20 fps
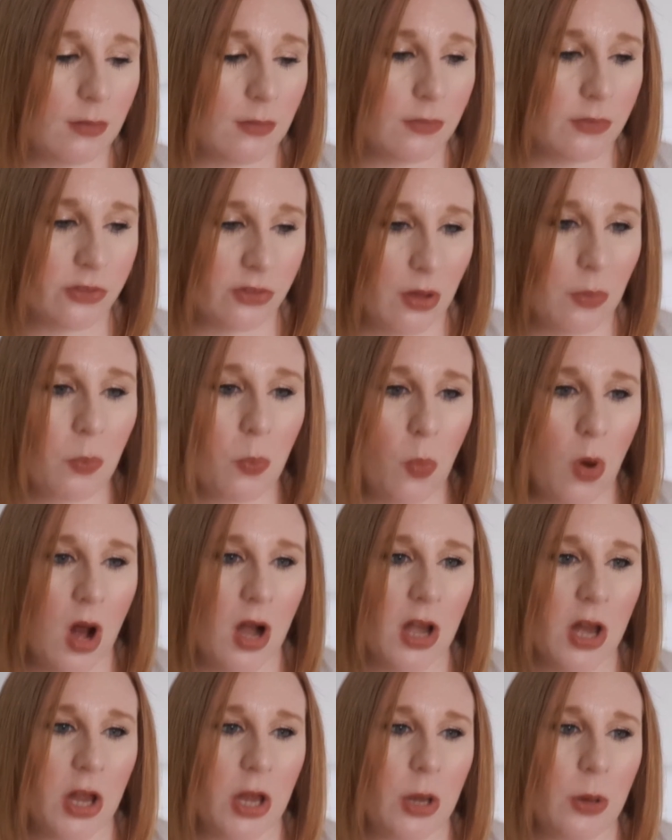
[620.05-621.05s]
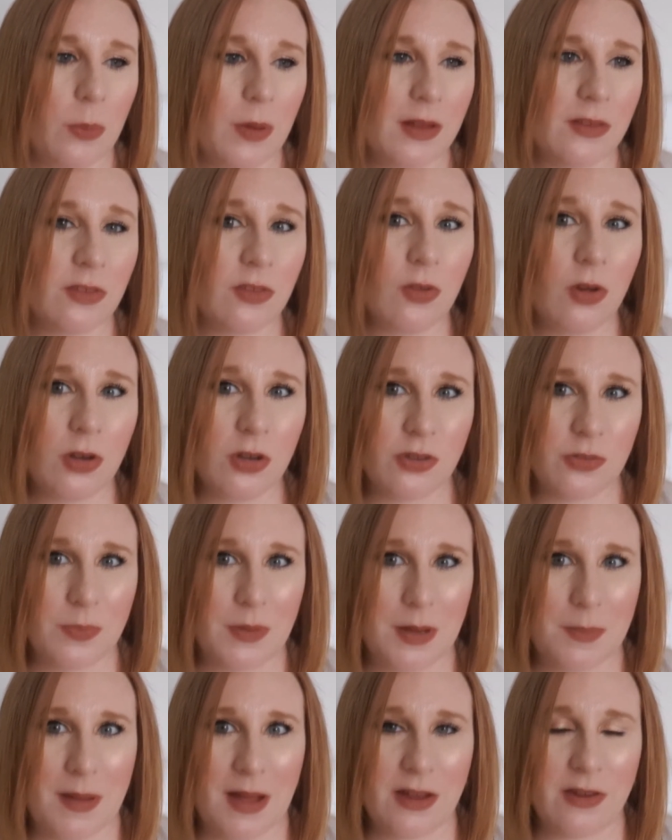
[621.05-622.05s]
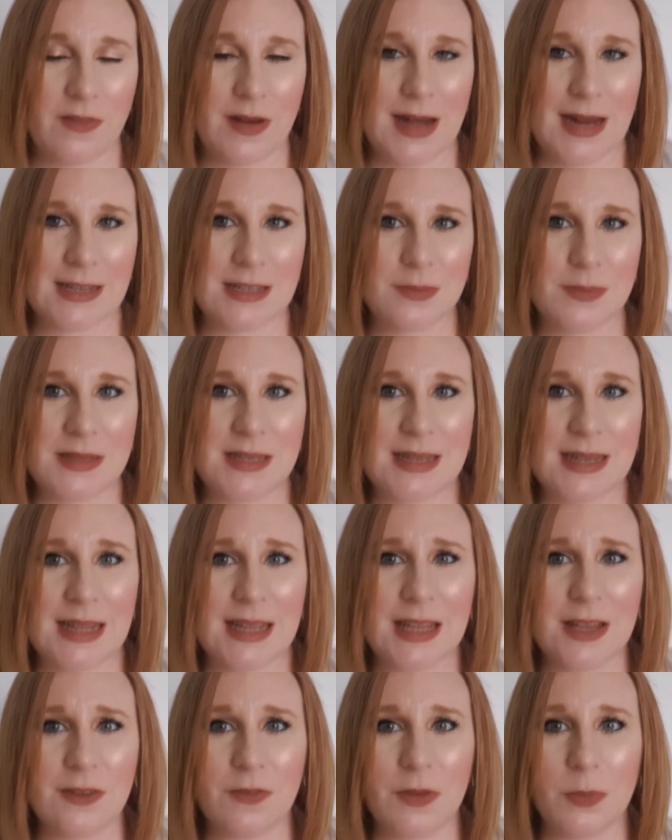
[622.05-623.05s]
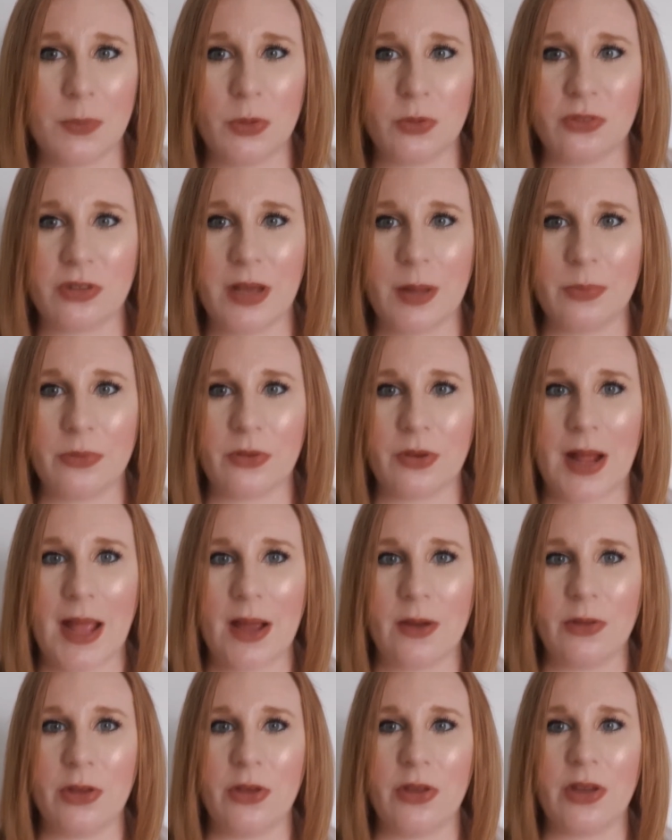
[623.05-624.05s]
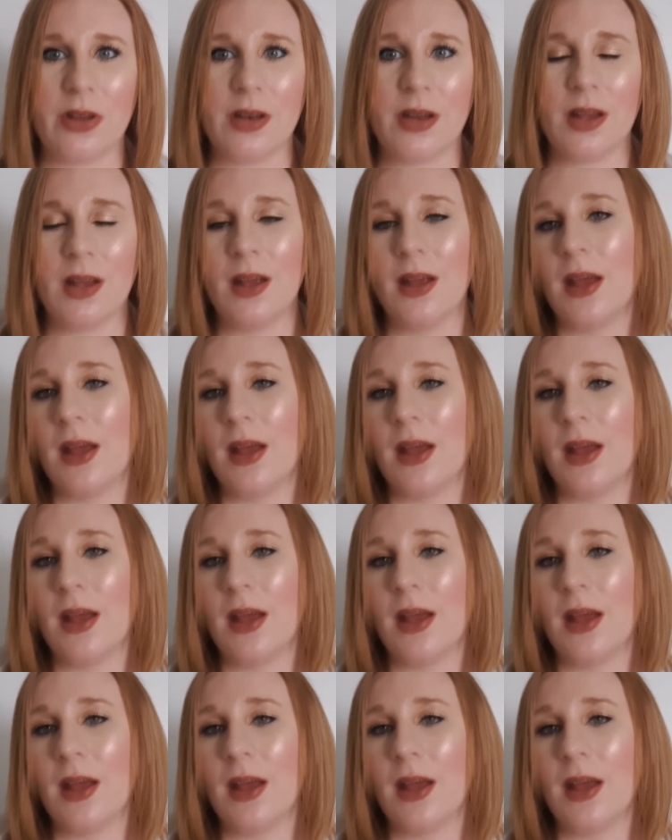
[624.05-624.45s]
someone who is knowledgeable about your anatomy to then give you more tips on how you can